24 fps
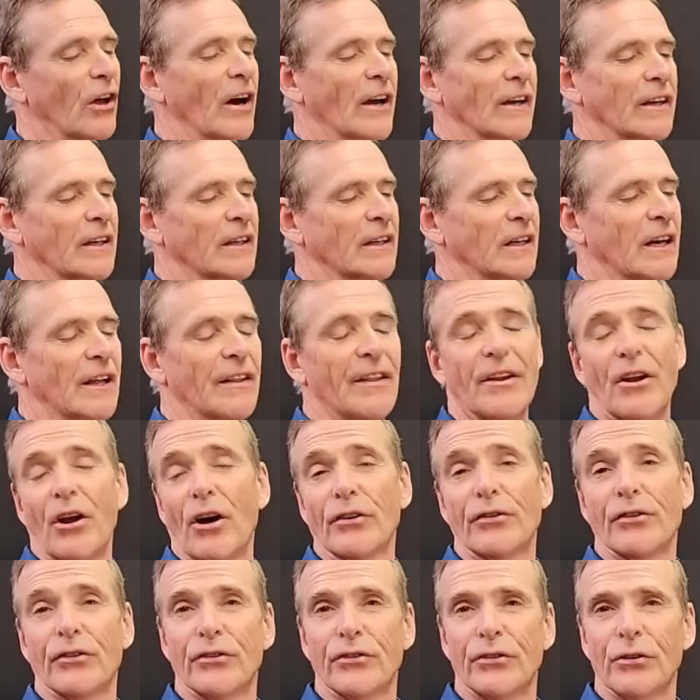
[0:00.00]
like? They're
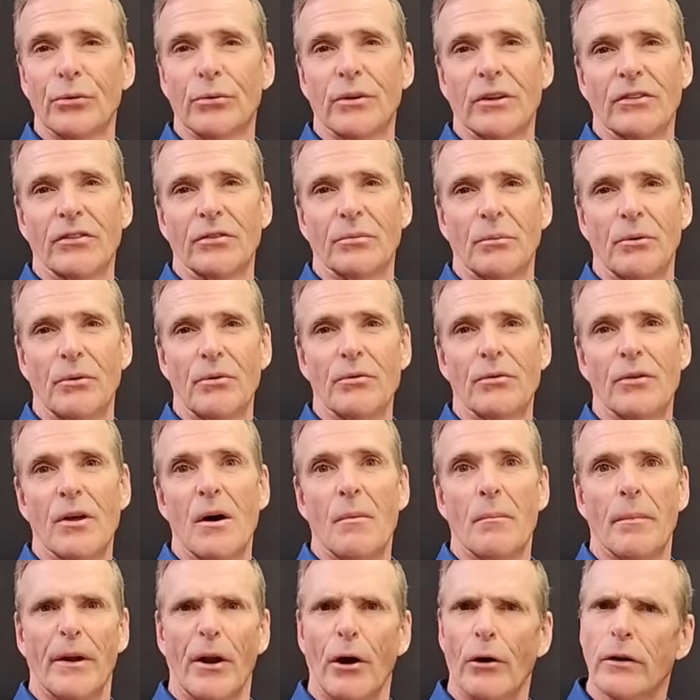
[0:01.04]
nice and silky smooth,
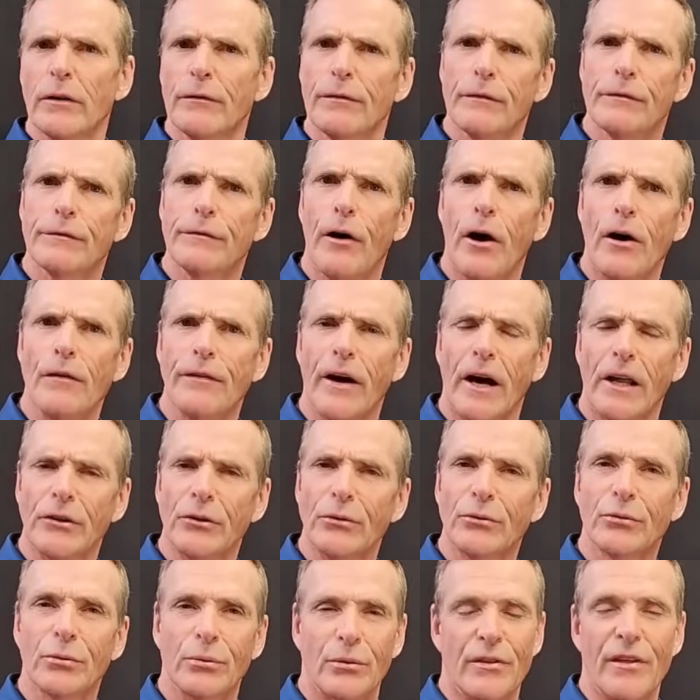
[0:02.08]
but only for
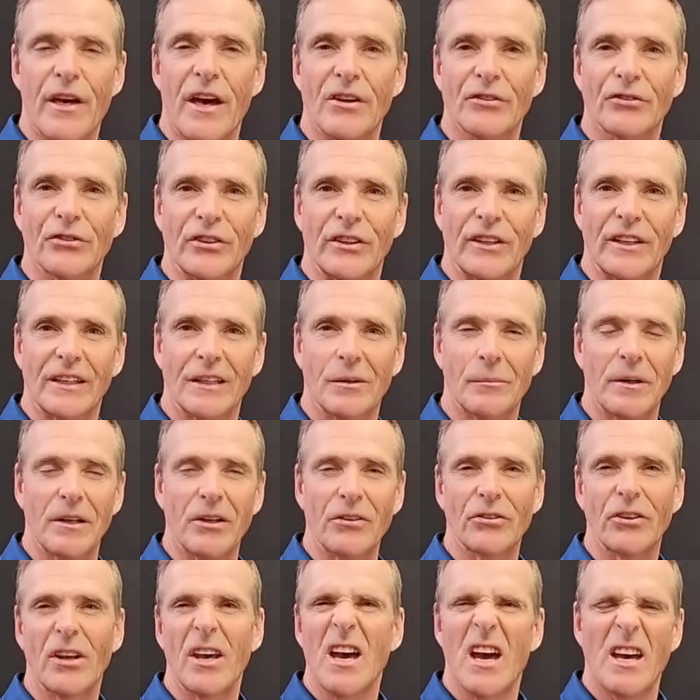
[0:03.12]
500 to 1,000
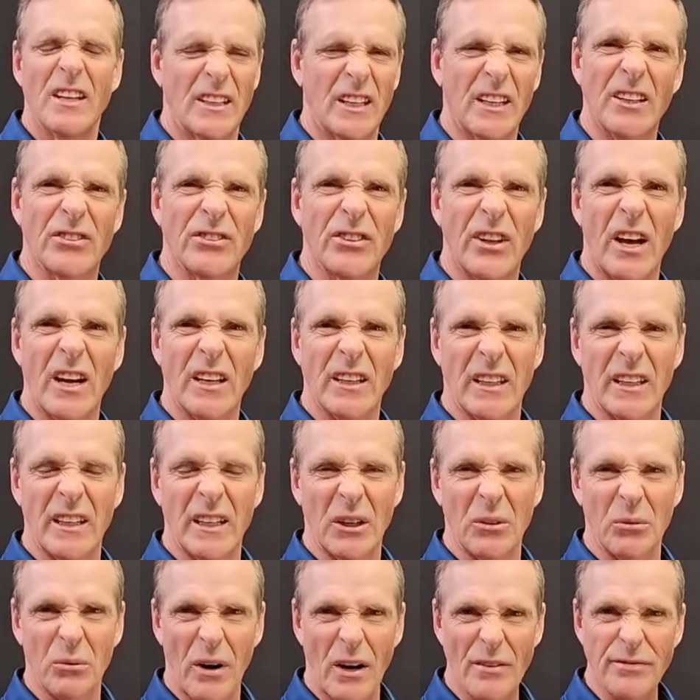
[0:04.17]
kilometres. Then they start
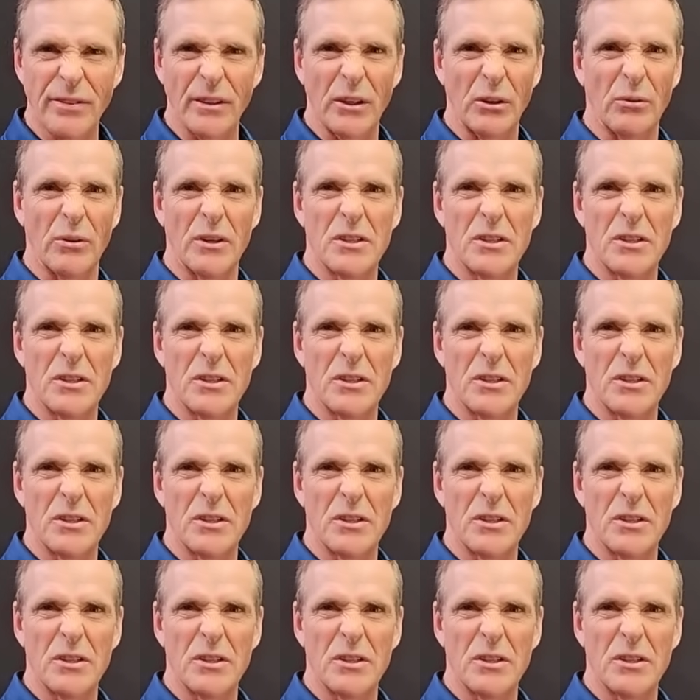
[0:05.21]
getting rough and